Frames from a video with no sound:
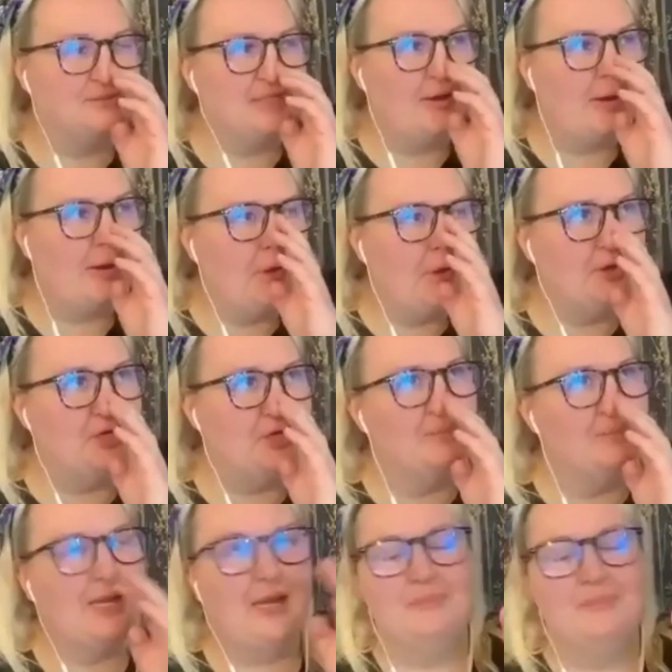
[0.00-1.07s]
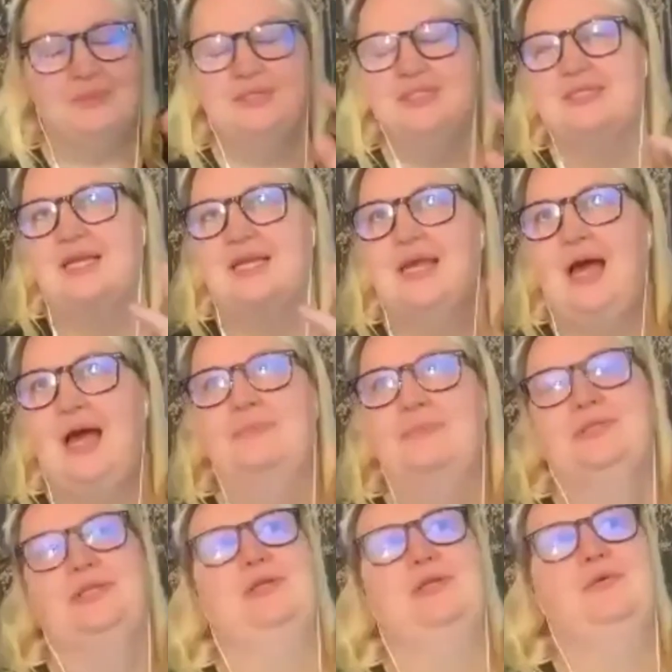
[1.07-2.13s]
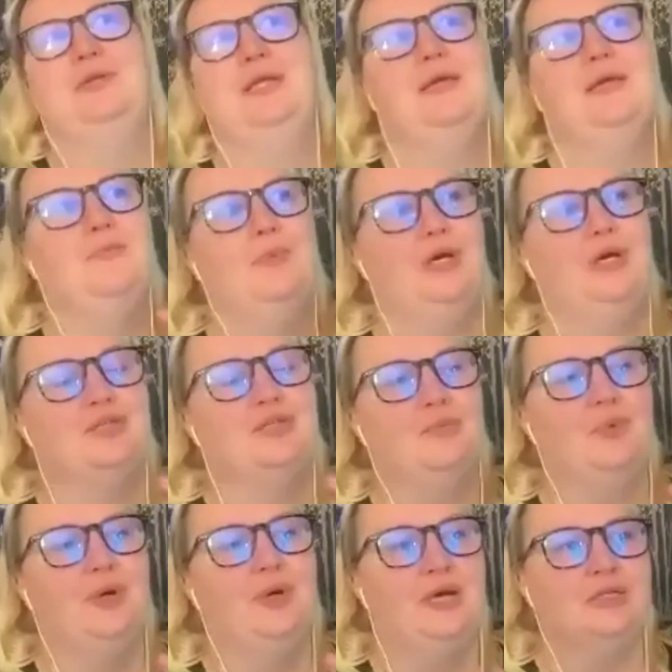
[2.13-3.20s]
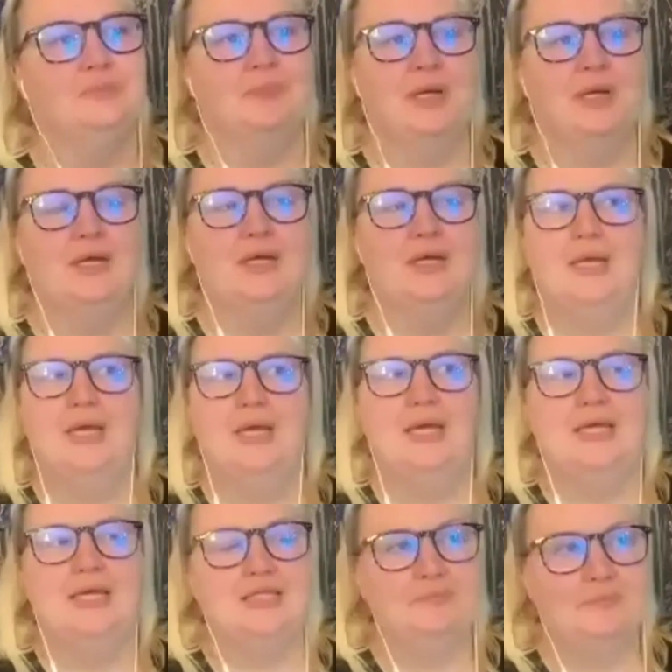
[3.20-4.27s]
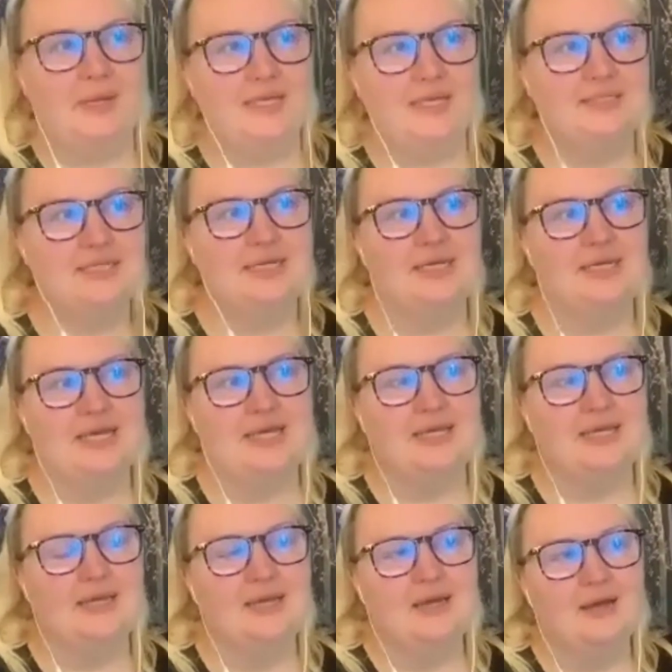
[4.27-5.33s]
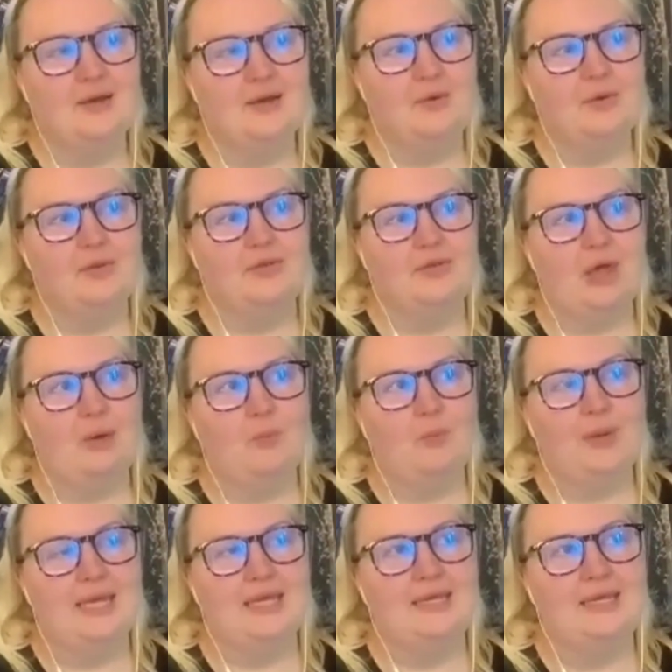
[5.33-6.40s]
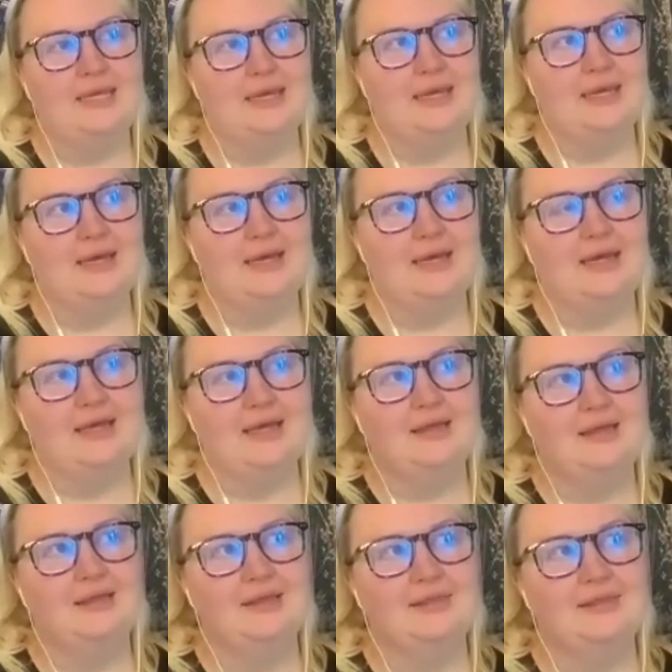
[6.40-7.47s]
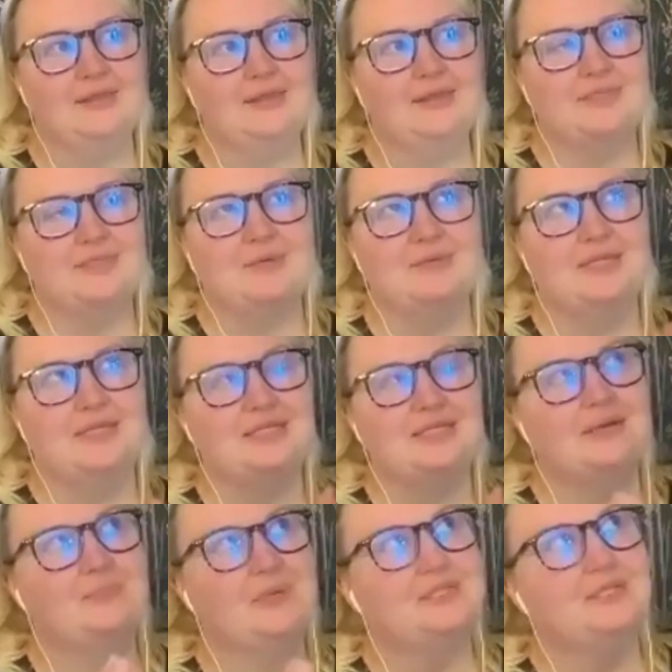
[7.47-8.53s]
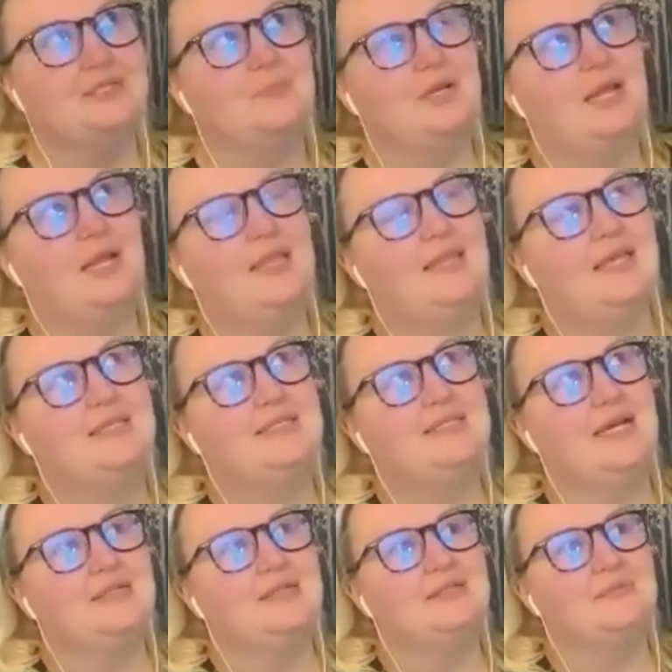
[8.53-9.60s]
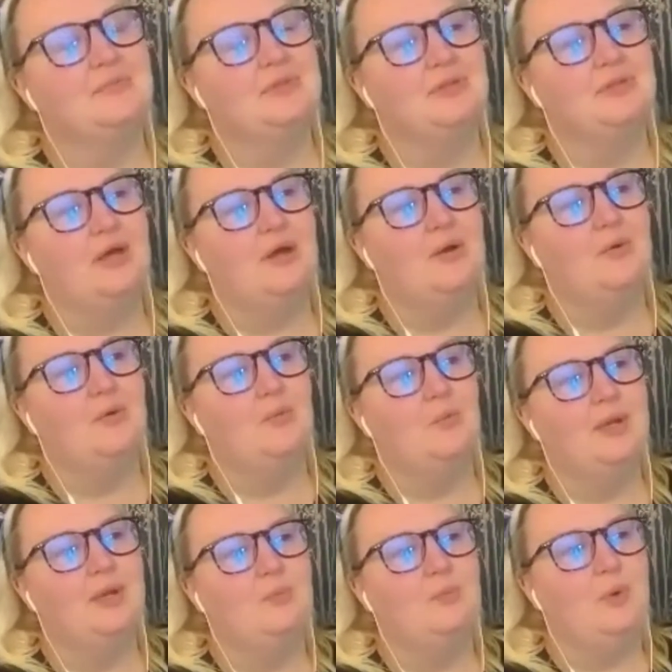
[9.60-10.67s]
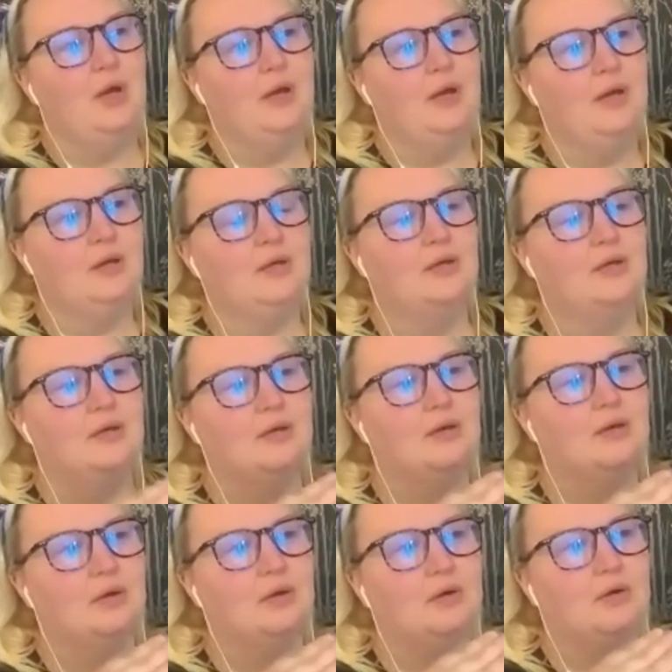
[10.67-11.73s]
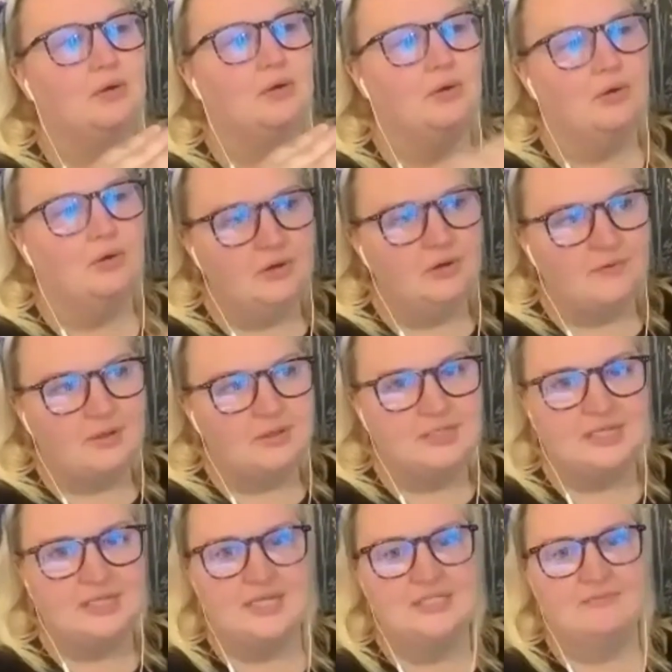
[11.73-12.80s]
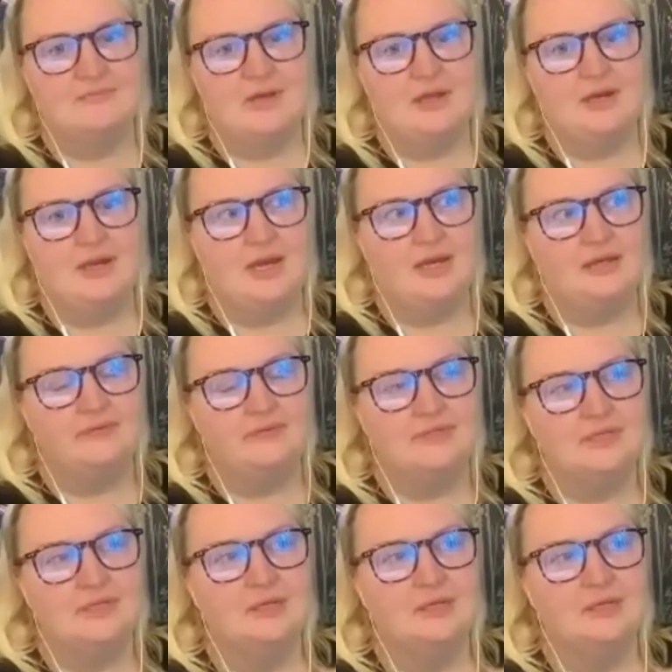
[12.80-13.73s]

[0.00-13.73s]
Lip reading: Now, I'm not going to be able to say it absolutely word on word, but it's basically that there was something said by someone, and they said that we work all of the days of our lives